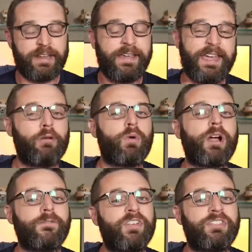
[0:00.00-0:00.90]
and where it
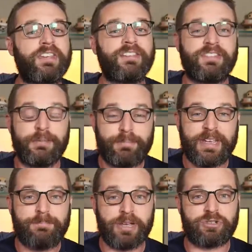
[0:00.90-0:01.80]
fits into the big
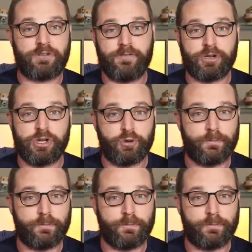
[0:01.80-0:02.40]
picture for you.